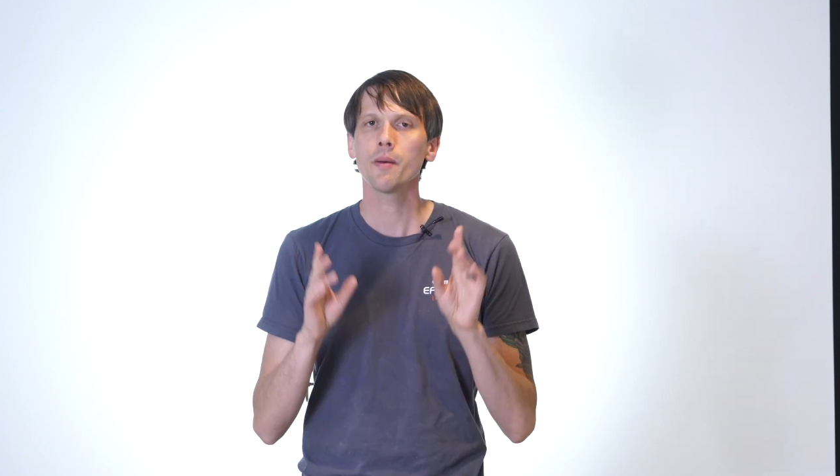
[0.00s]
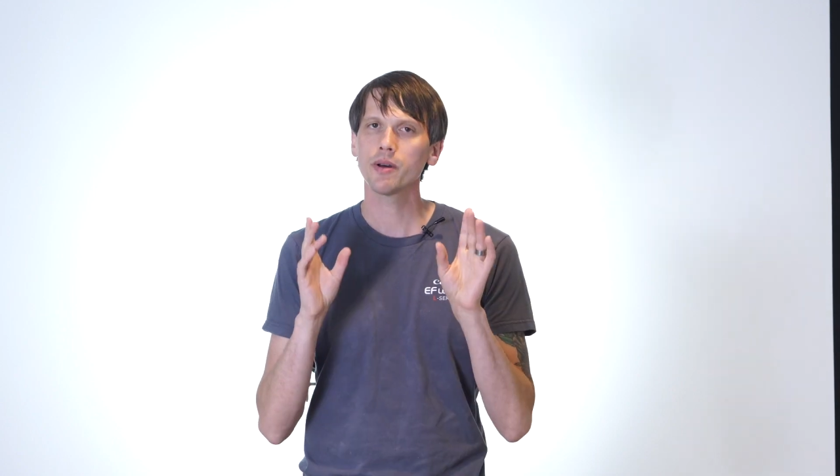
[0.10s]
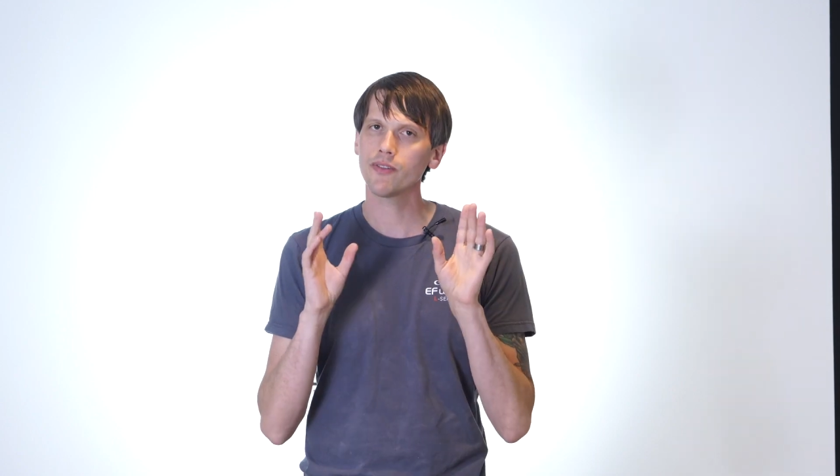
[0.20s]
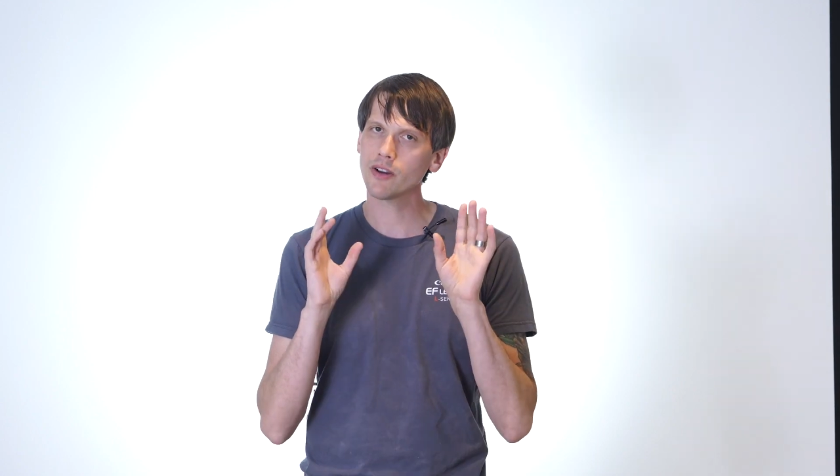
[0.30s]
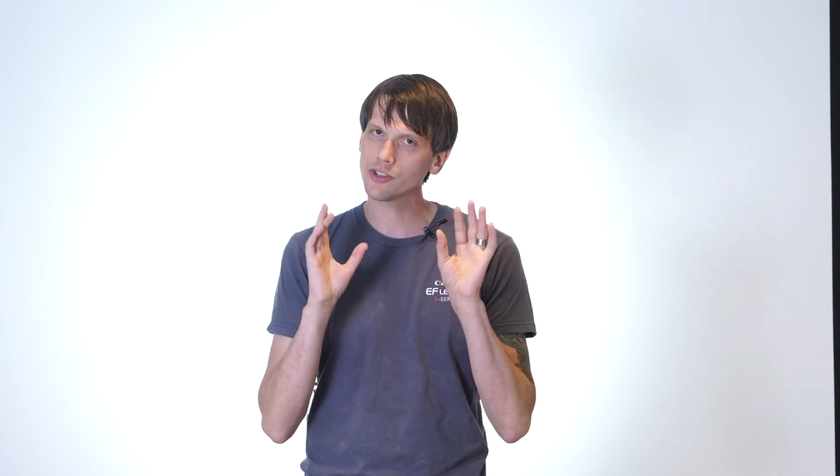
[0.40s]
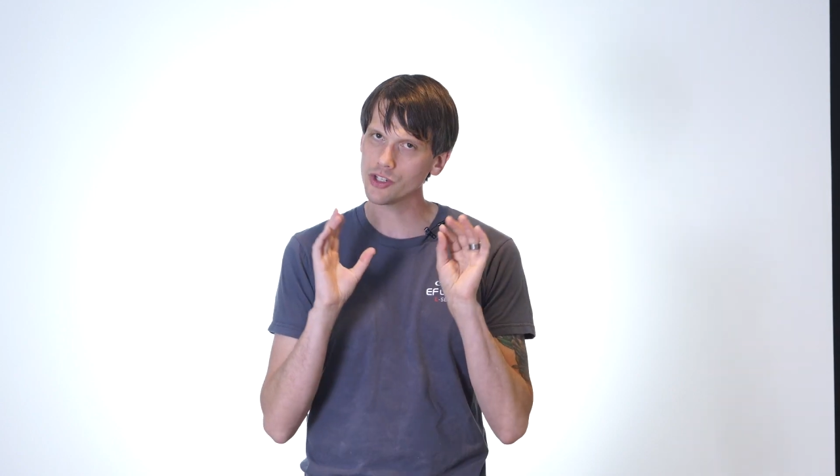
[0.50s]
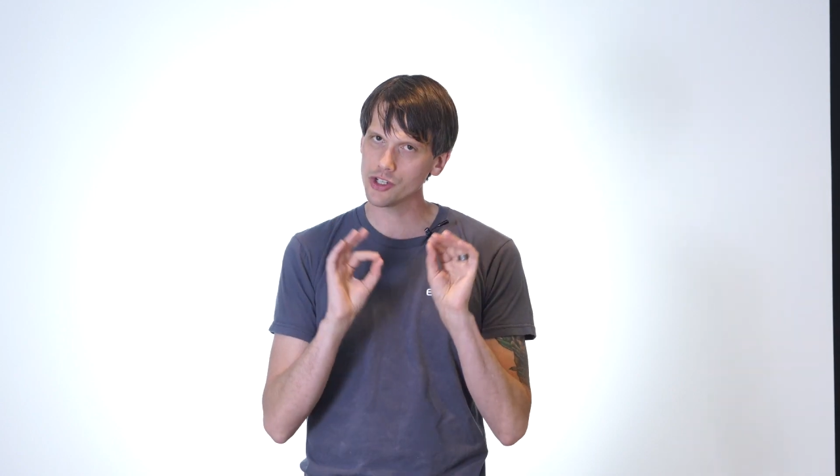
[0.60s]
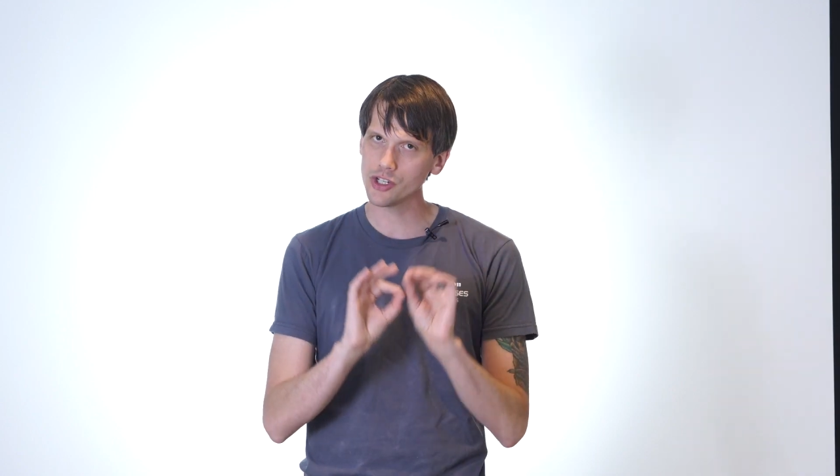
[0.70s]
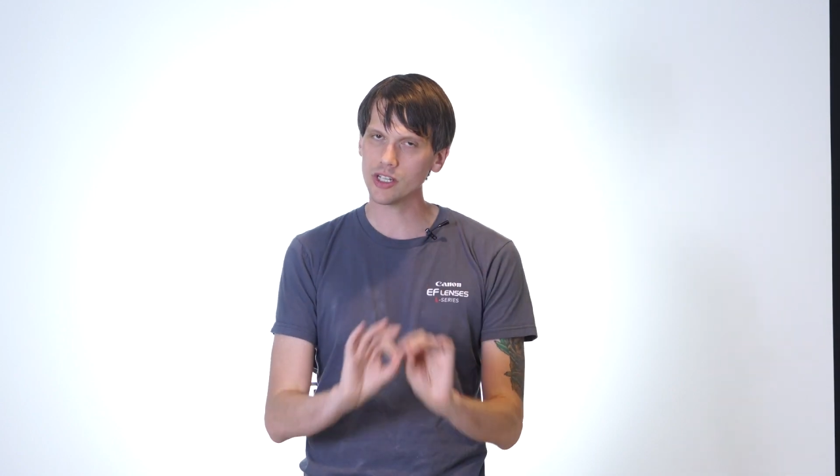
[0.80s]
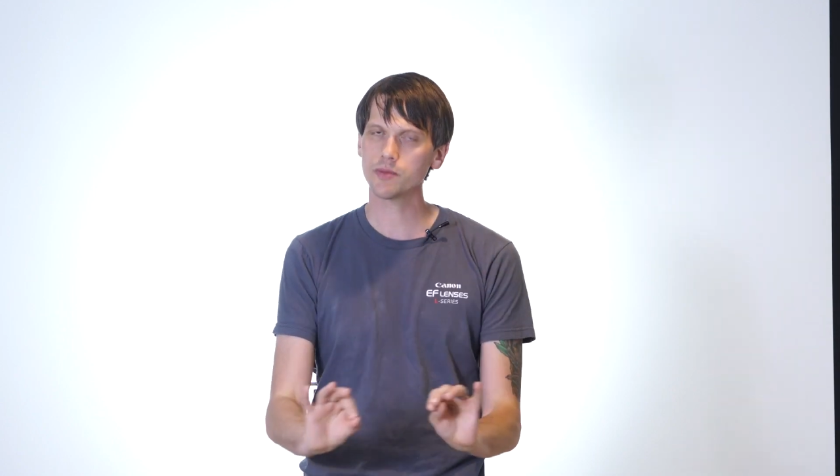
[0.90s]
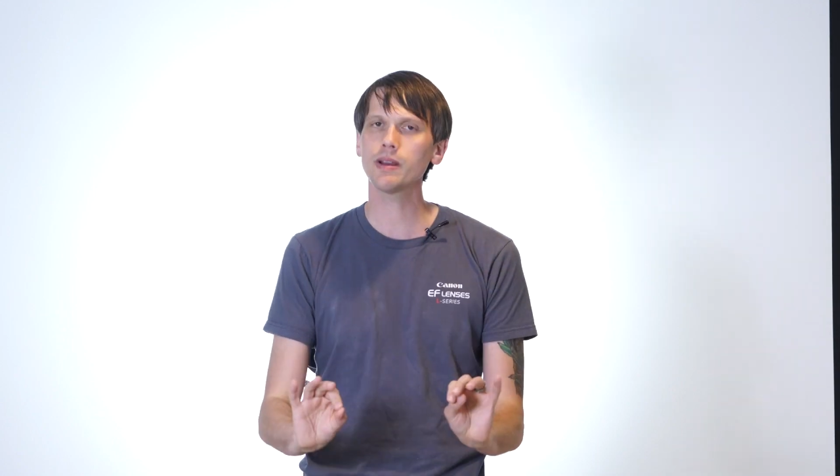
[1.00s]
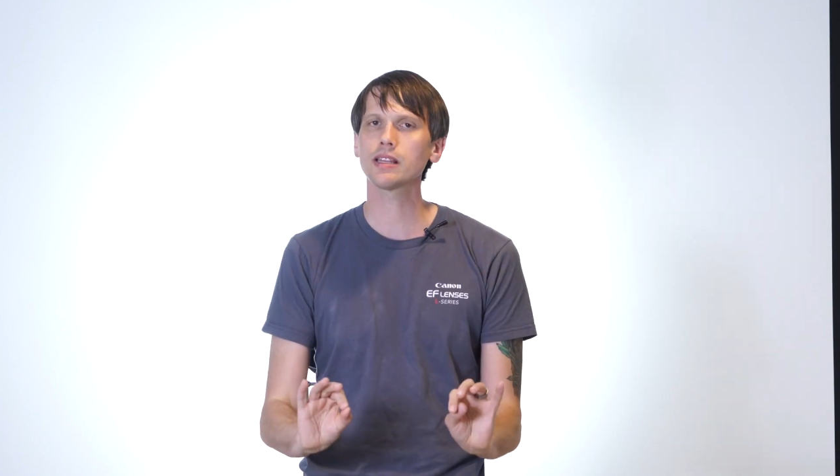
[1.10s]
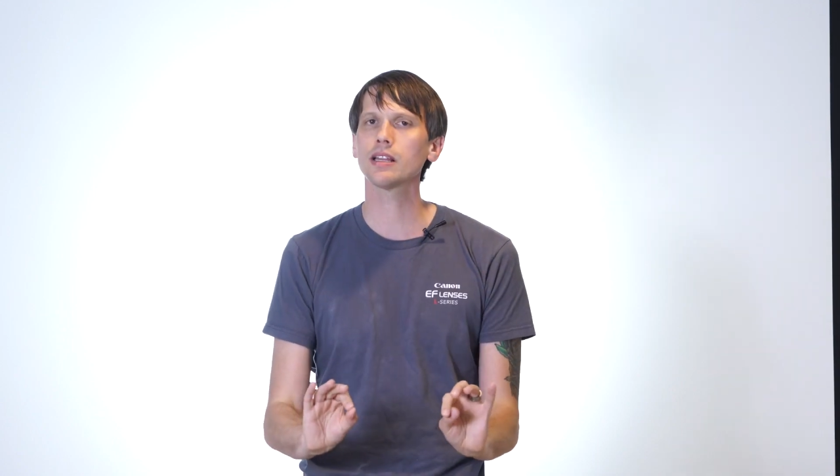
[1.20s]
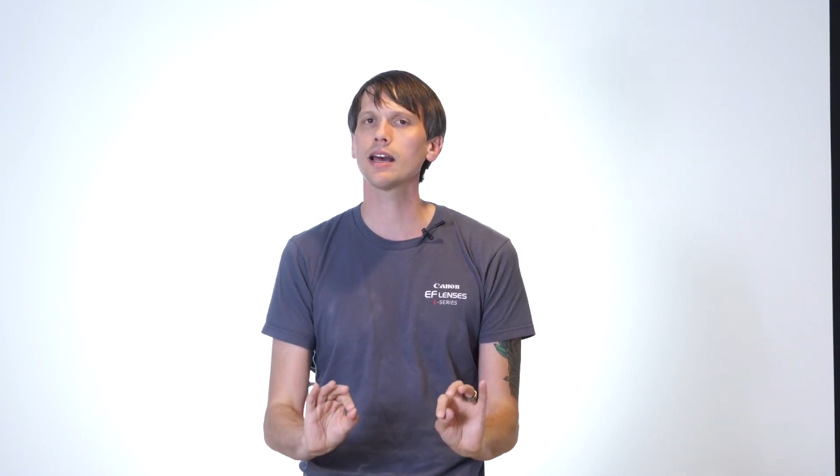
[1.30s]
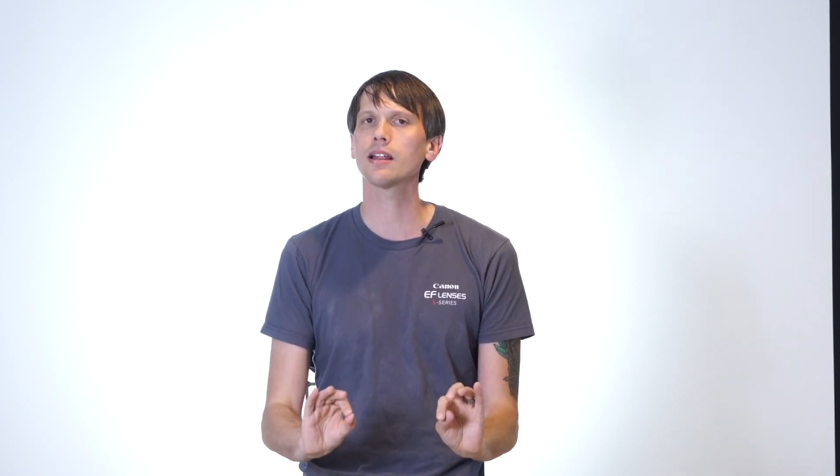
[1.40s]
But if I was to just
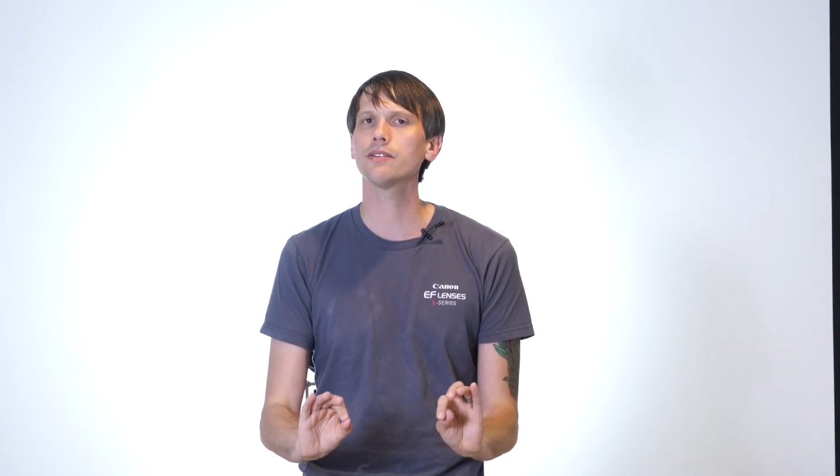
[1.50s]
make the light